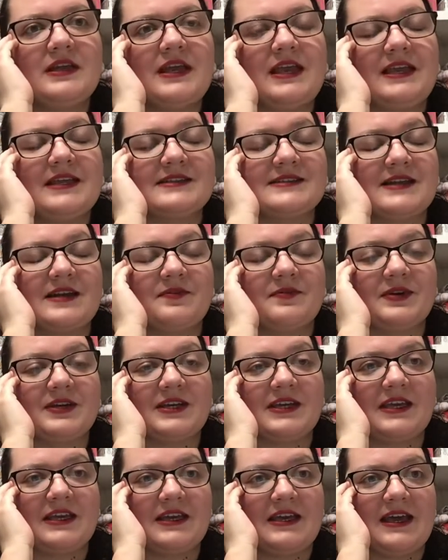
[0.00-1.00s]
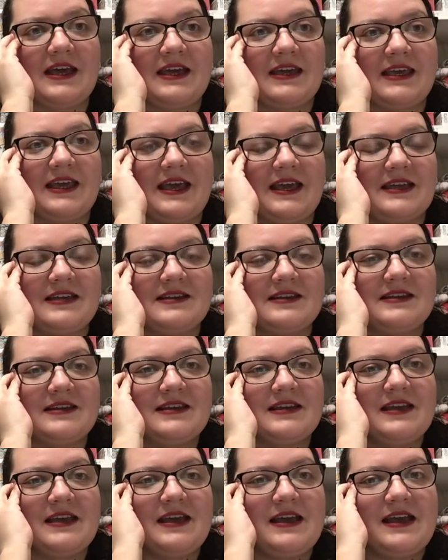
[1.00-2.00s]
it's not working again.
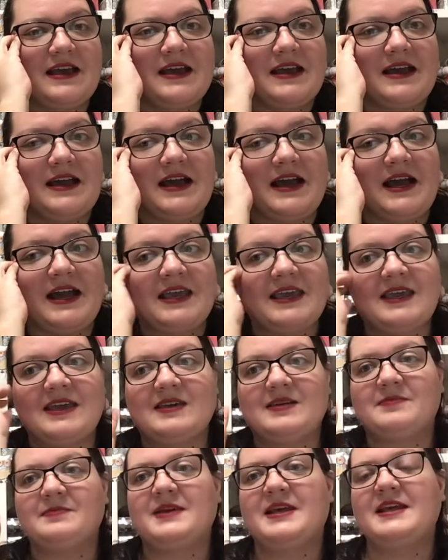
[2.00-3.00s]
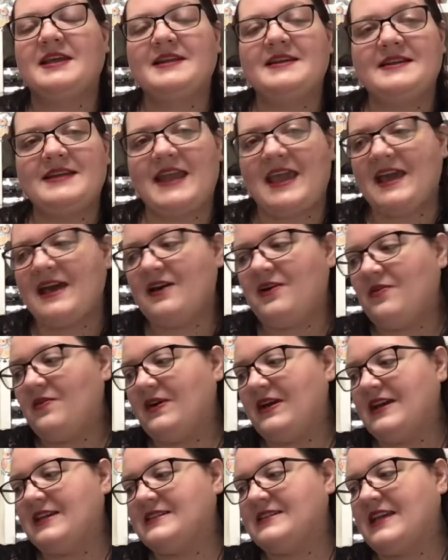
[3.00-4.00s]
I am
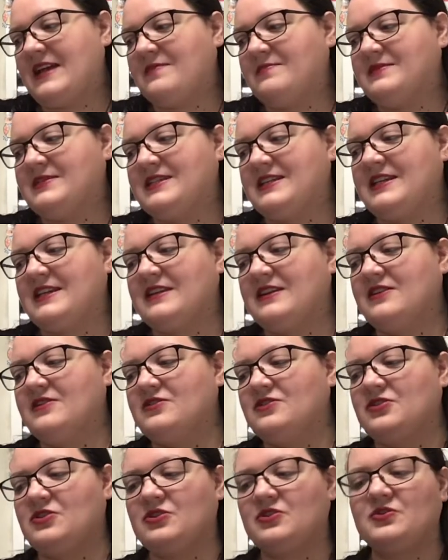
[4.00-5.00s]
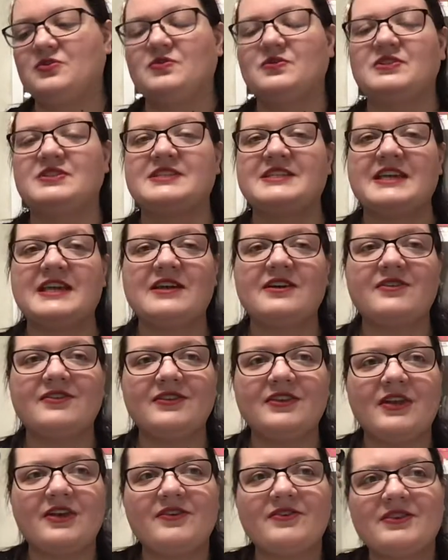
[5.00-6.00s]
now attempting to
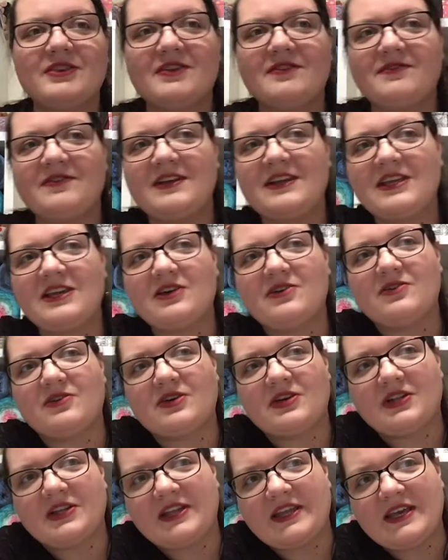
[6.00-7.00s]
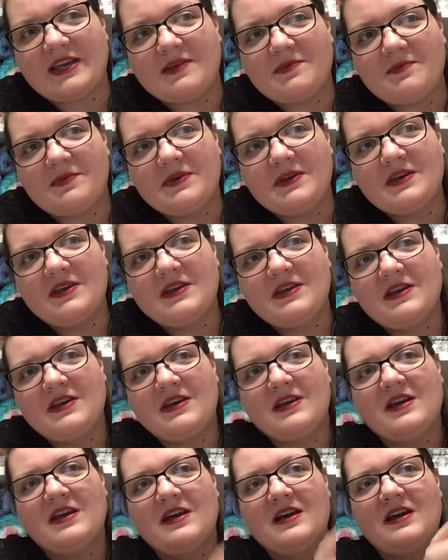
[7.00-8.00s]
download the video clip
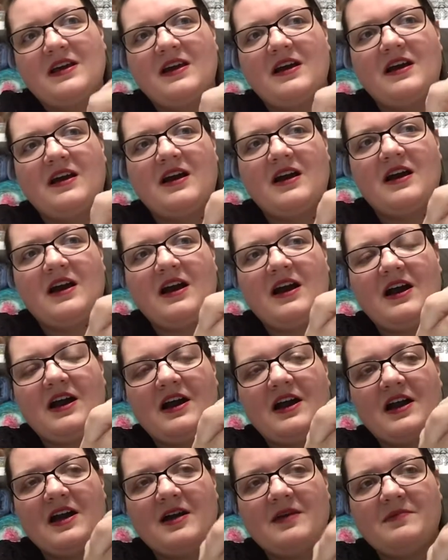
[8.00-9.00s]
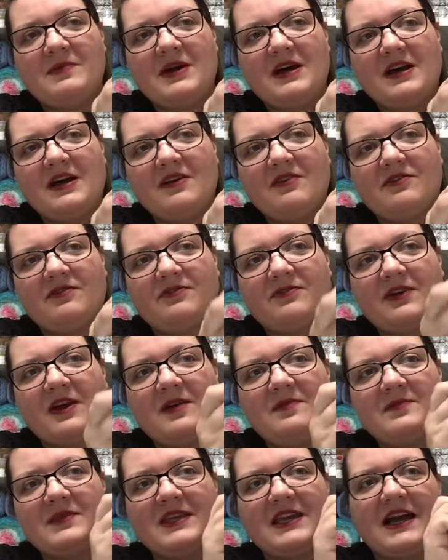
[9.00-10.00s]
from
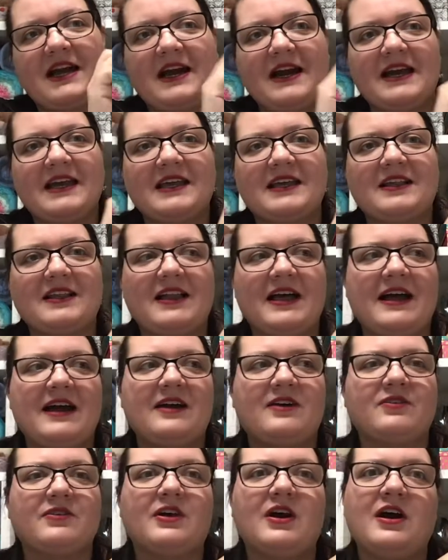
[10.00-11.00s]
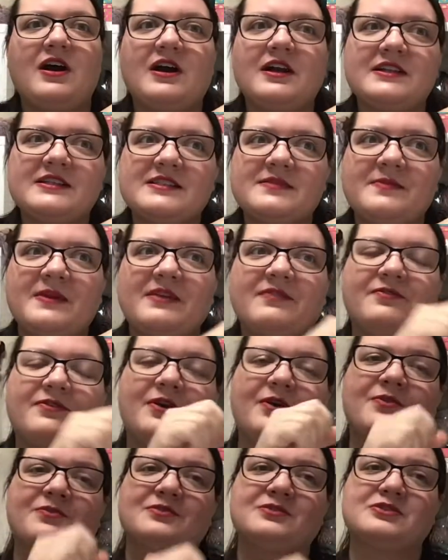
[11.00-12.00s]
the iCloud onto my
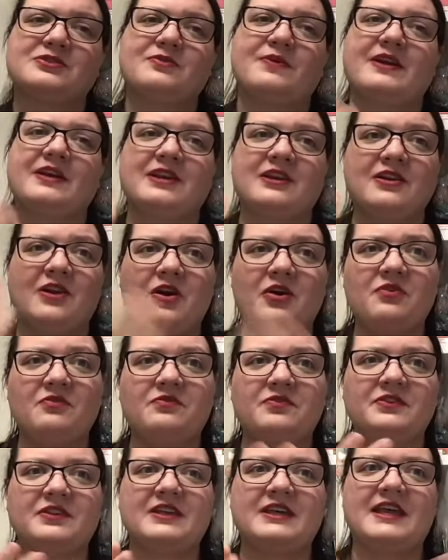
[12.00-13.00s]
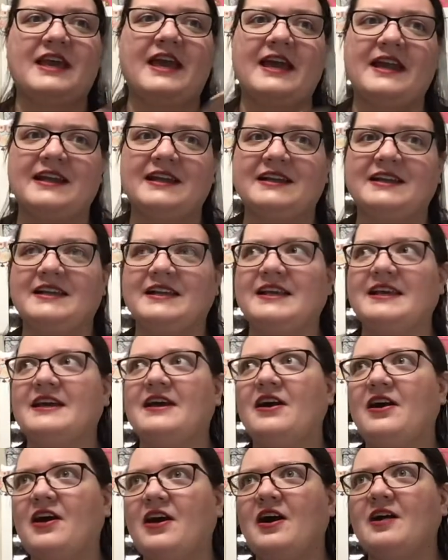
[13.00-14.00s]
phone so I could hopefully edit it
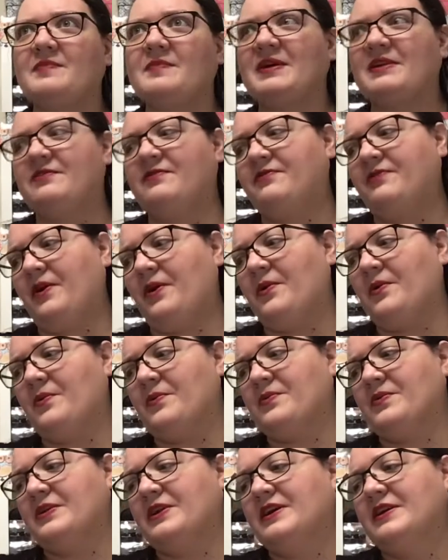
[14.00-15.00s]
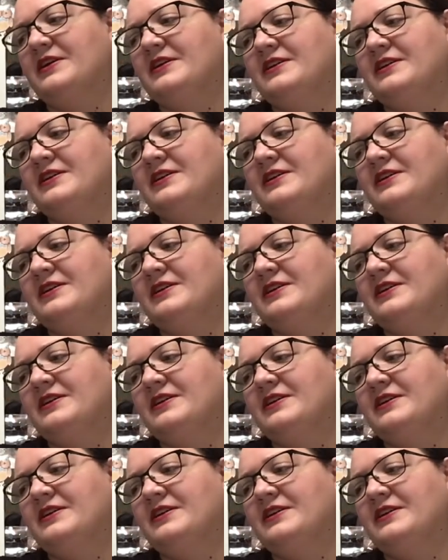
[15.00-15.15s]
on my phone